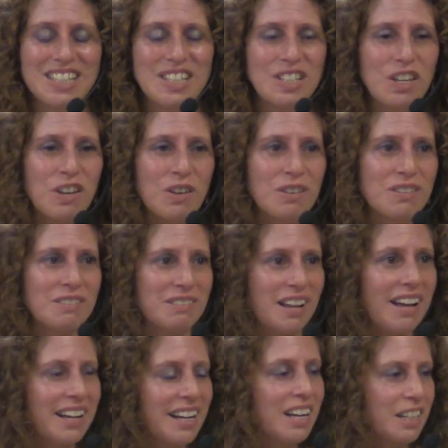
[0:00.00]
So
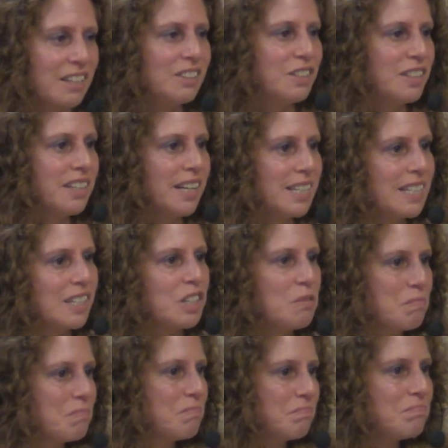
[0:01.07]
I got a good night's
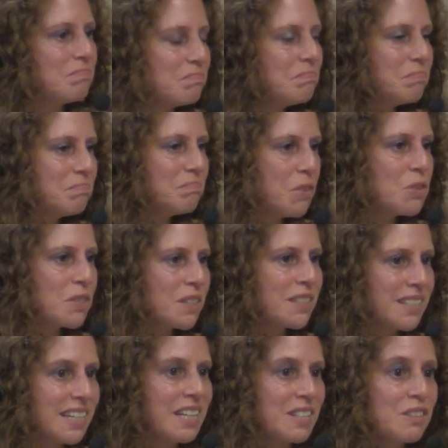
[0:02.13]
sleep
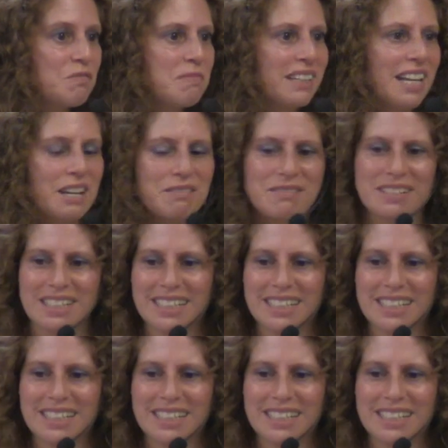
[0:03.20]
most days of my life.